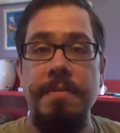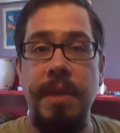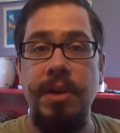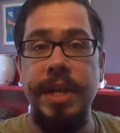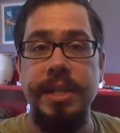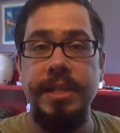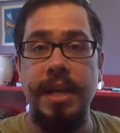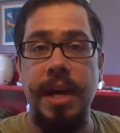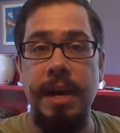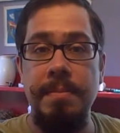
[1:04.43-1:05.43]

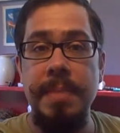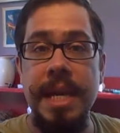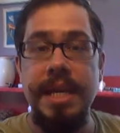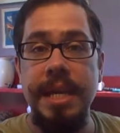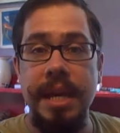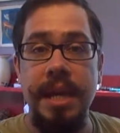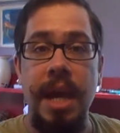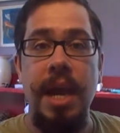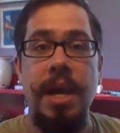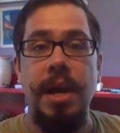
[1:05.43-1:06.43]
various media,
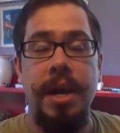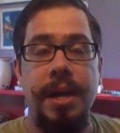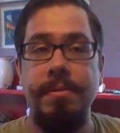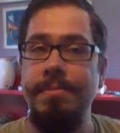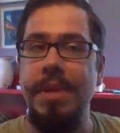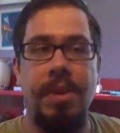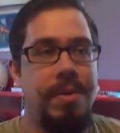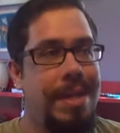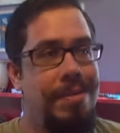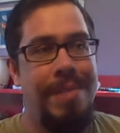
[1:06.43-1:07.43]

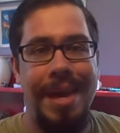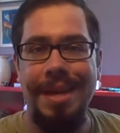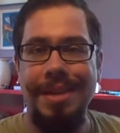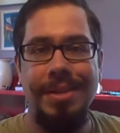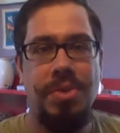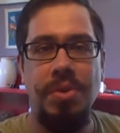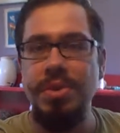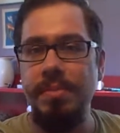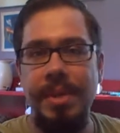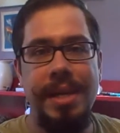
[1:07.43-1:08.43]
email,
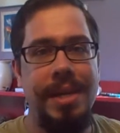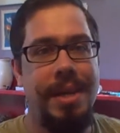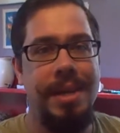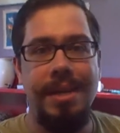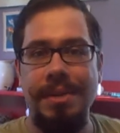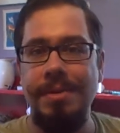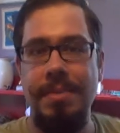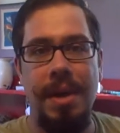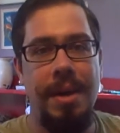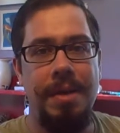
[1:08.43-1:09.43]
social media,
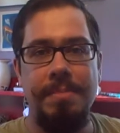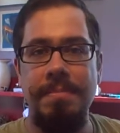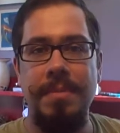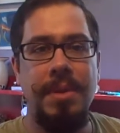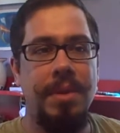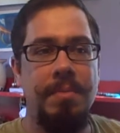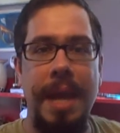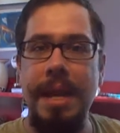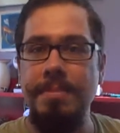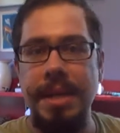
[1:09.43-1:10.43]

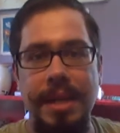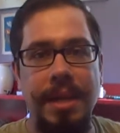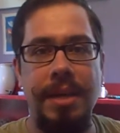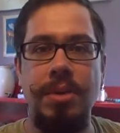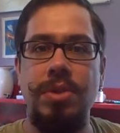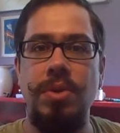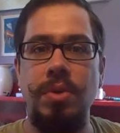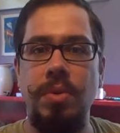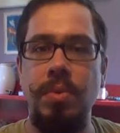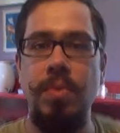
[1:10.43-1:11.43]
paid media,
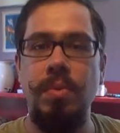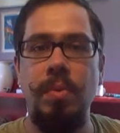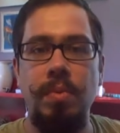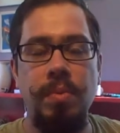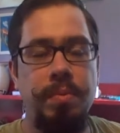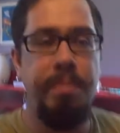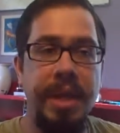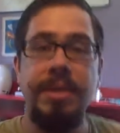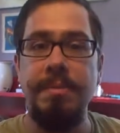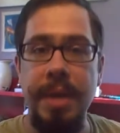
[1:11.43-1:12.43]
to
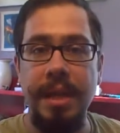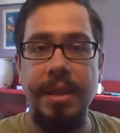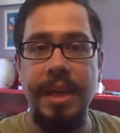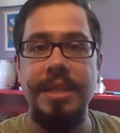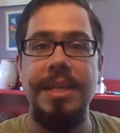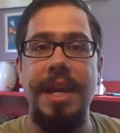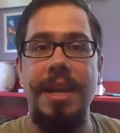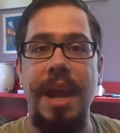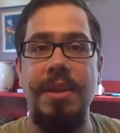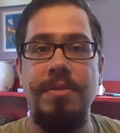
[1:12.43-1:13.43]
build a big list
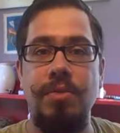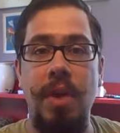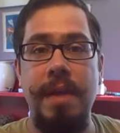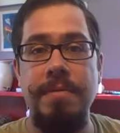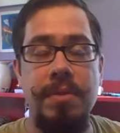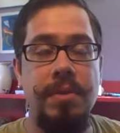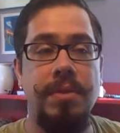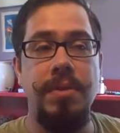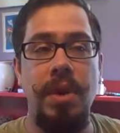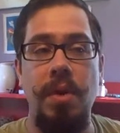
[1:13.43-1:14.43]
and drive
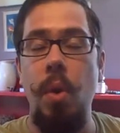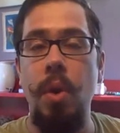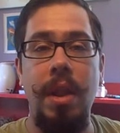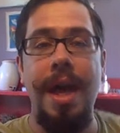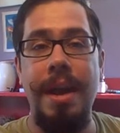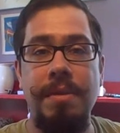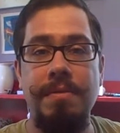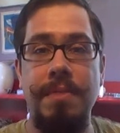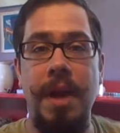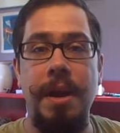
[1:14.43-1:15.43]
a whole lot of